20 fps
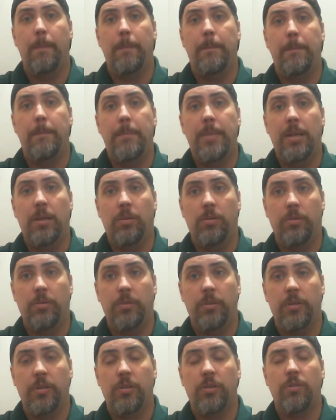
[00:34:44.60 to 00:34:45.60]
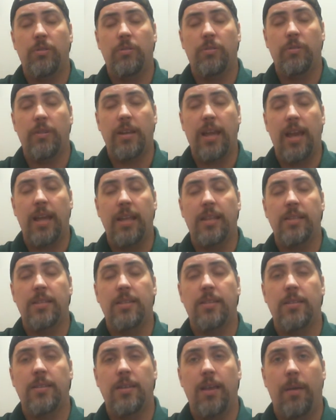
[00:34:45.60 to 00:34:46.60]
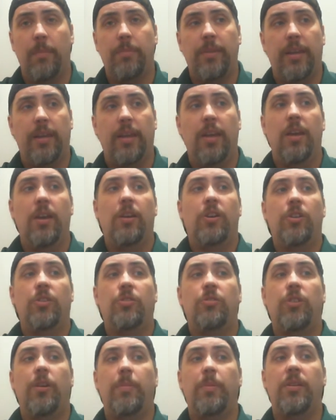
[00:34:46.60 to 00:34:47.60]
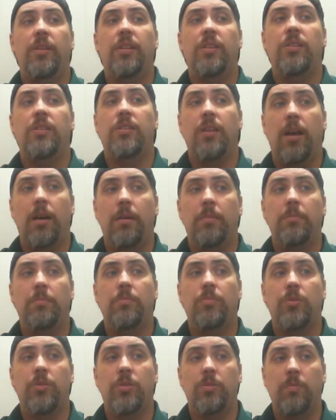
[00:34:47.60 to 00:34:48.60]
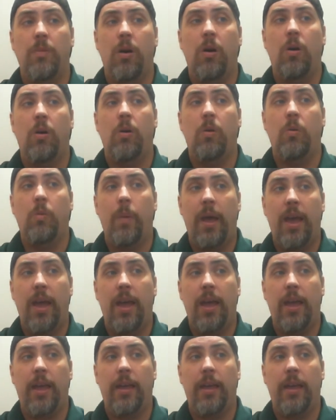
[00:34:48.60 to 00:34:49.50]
Build, create something, contribute in some small way.